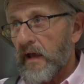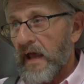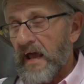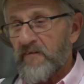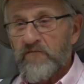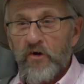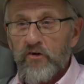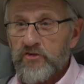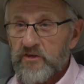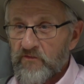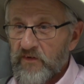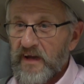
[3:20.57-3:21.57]

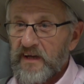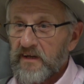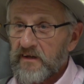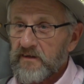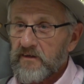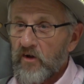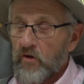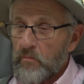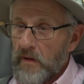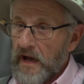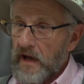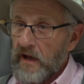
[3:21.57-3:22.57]
adverse effect on
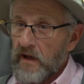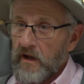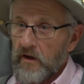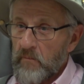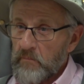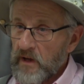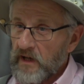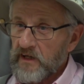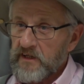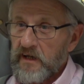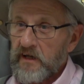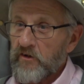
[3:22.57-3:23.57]
my
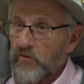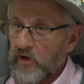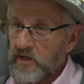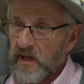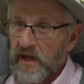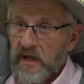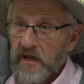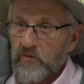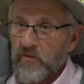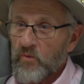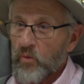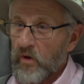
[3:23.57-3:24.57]
ability to
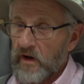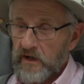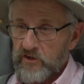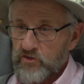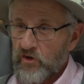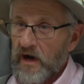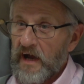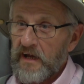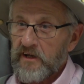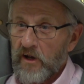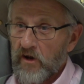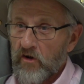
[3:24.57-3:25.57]
retain what I was
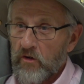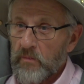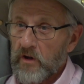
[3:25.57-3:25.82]
trying to learn,